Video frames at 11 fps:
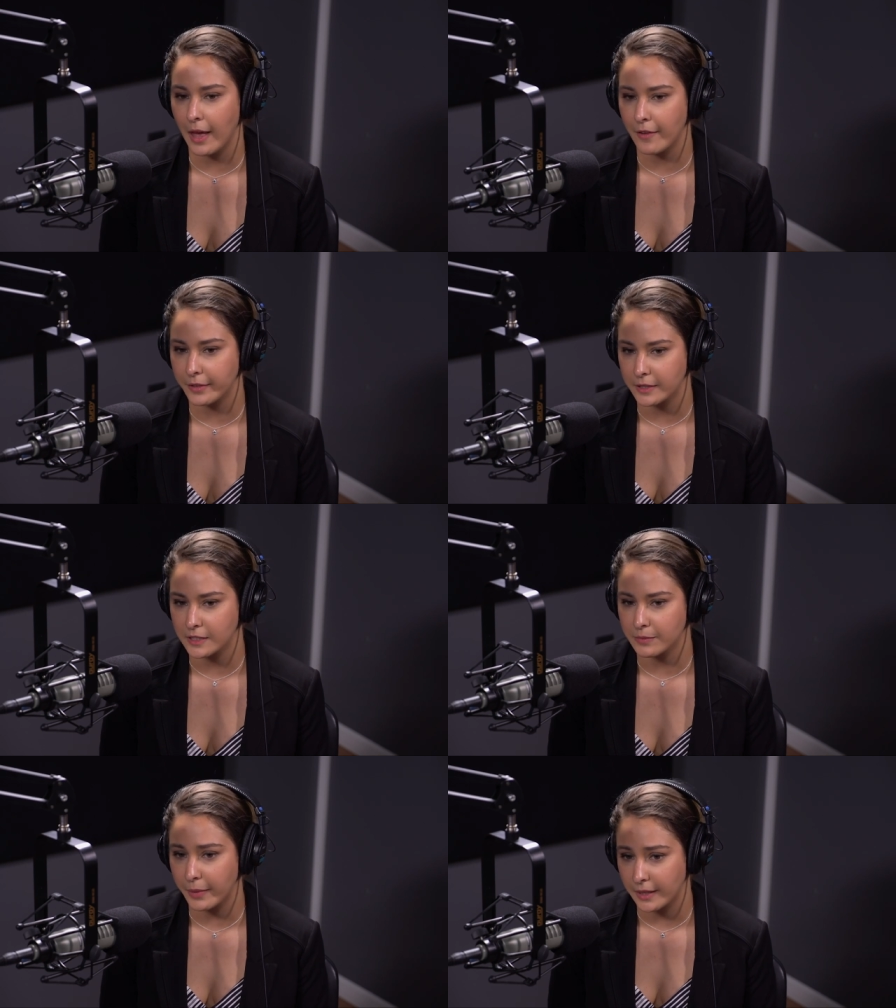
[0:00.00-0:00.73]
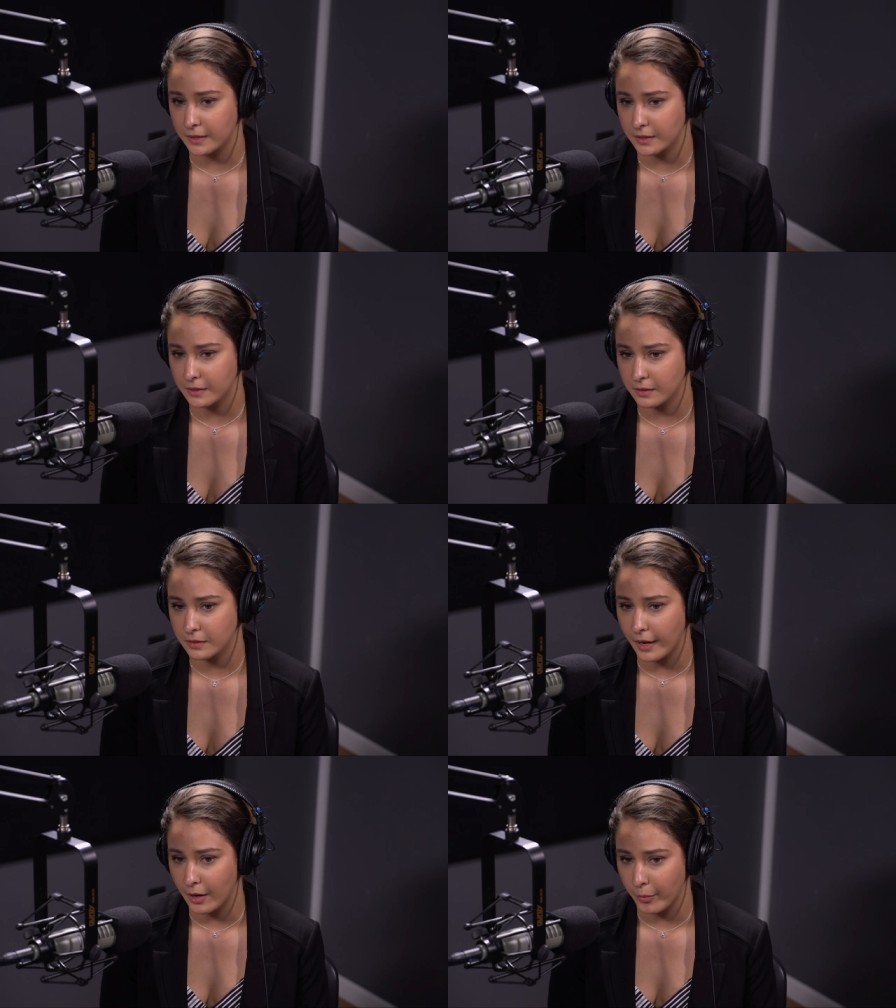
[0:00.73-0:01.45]
evidence-based
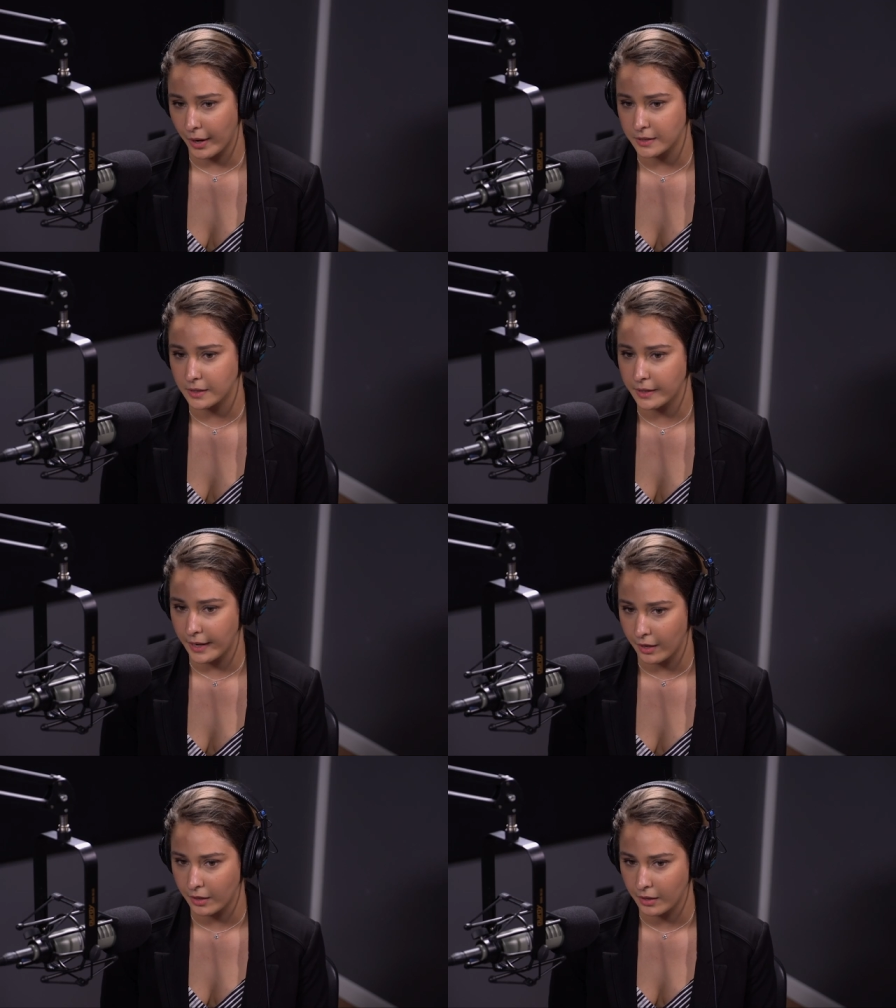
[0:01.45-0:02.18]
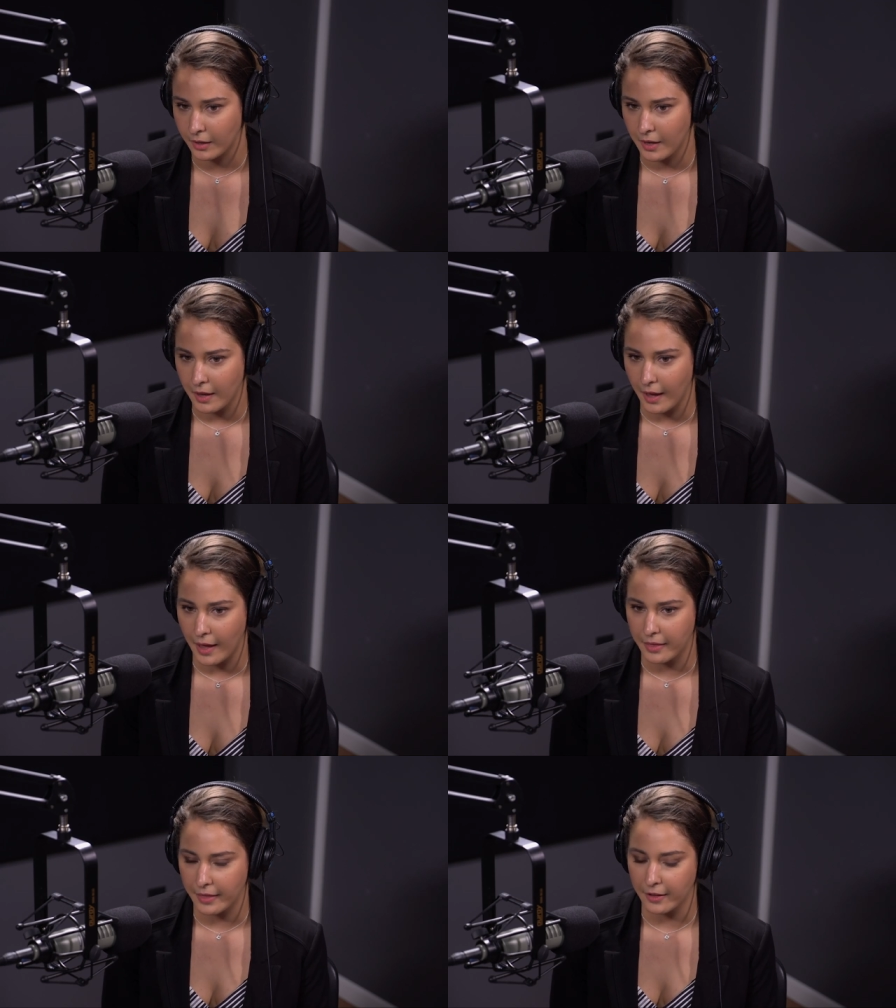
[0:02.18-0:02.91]
chiropractic care.
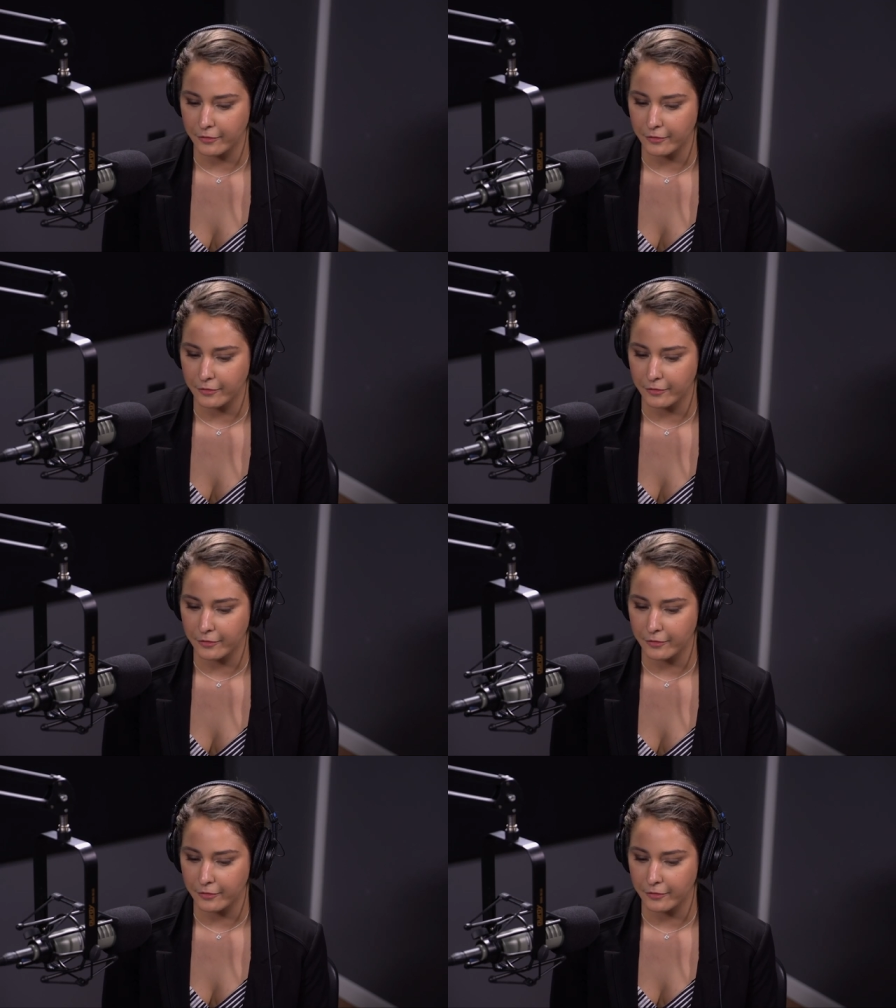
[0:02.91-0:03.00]
And they